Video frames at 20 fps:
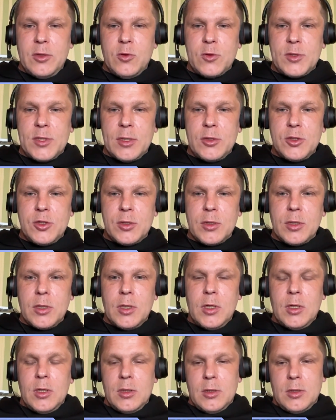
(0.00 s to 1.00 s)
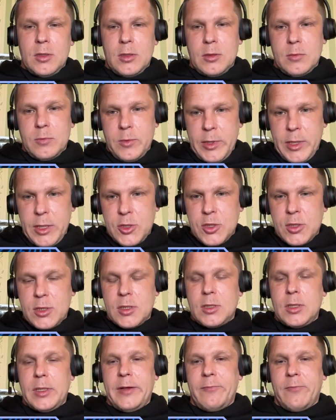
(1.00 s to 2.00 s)
usage,
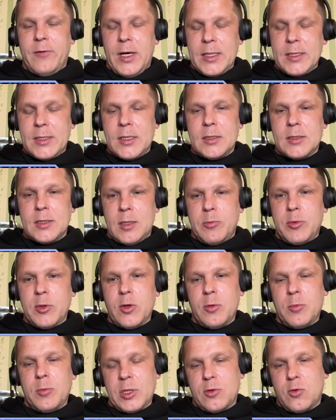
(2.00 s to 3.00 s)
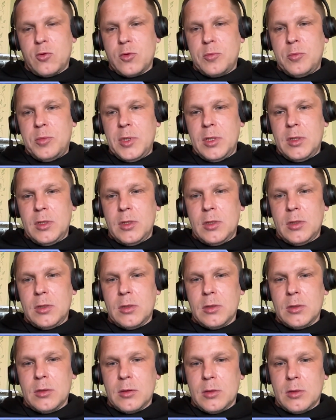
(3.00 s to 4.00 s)
edge devices deployment could
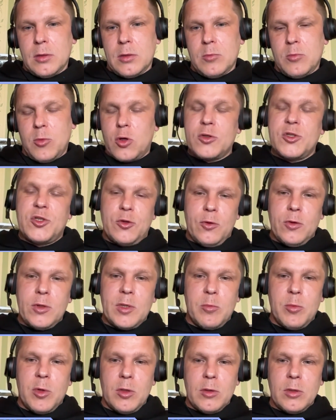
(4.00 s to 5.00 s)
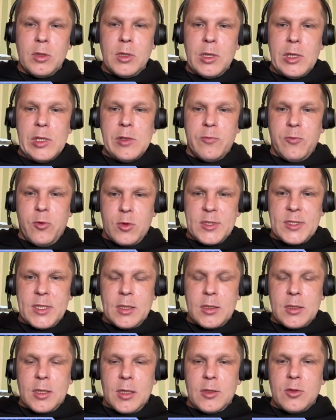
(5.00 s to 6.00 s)
be more suitable for
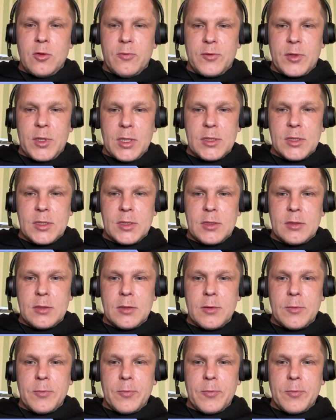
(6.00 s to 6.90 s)
that kind of tasks.